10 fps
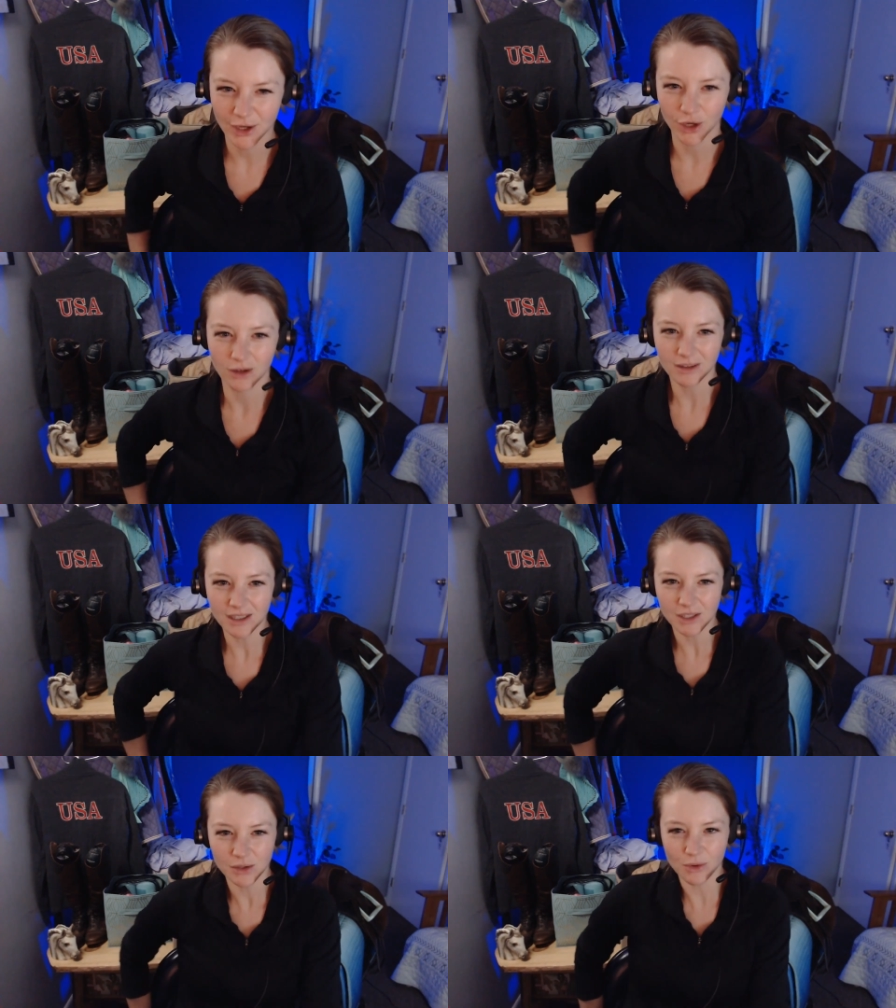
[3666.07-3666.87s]
like
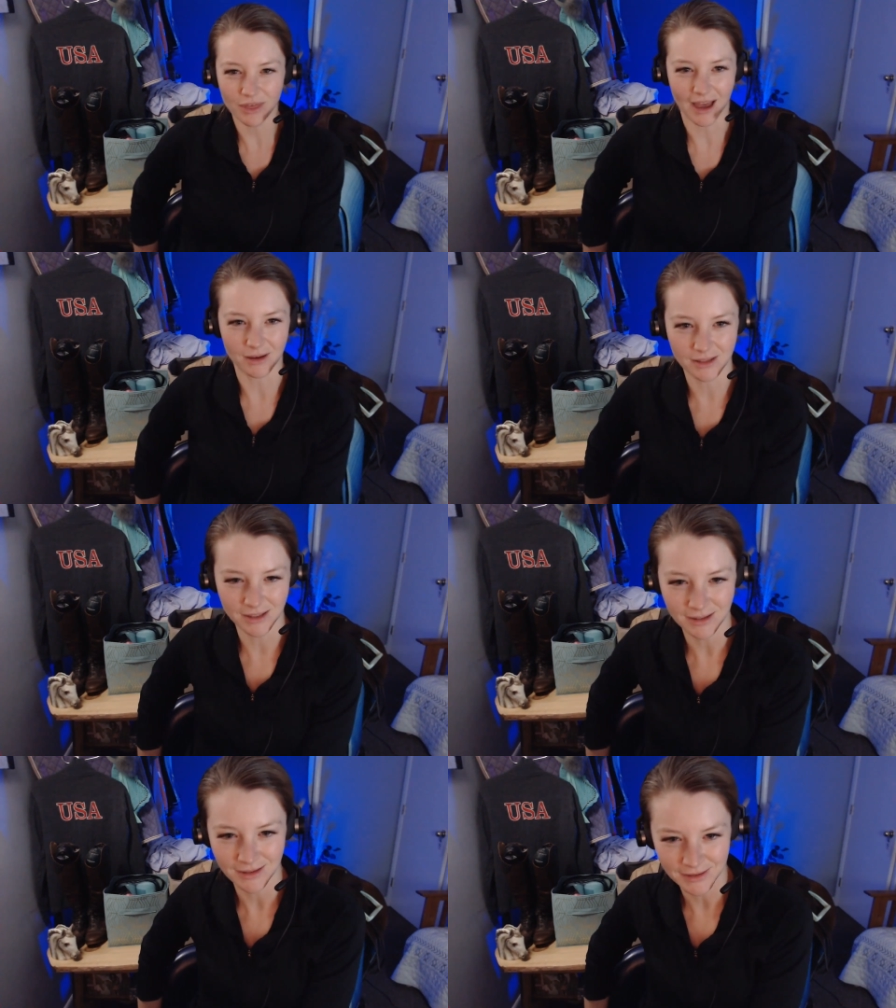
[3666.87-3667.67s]
early two
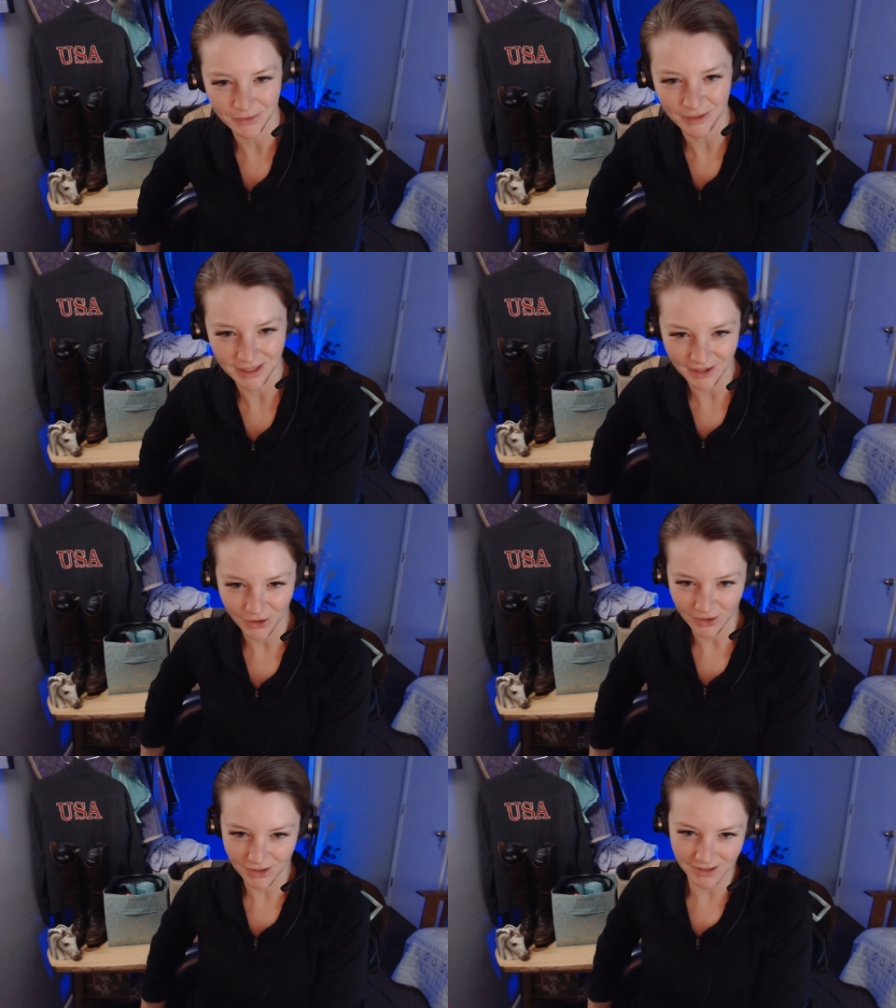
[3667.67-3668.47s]
thousand
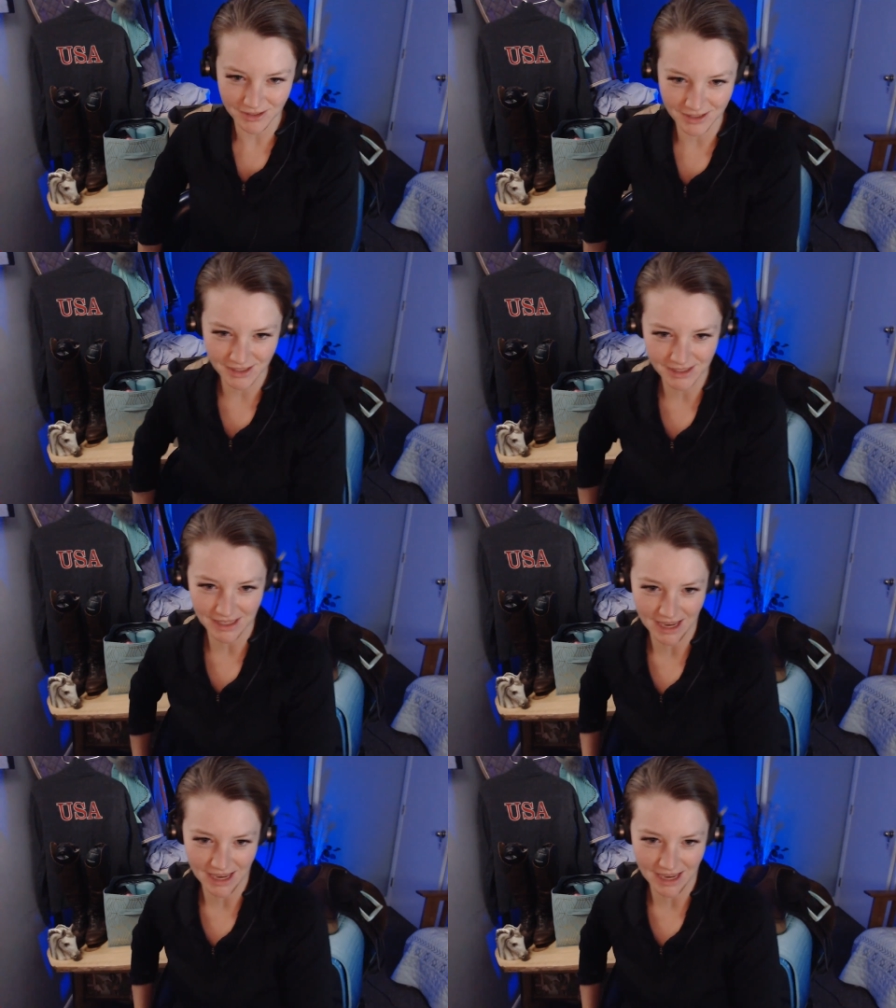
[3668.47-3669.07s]
vehicles,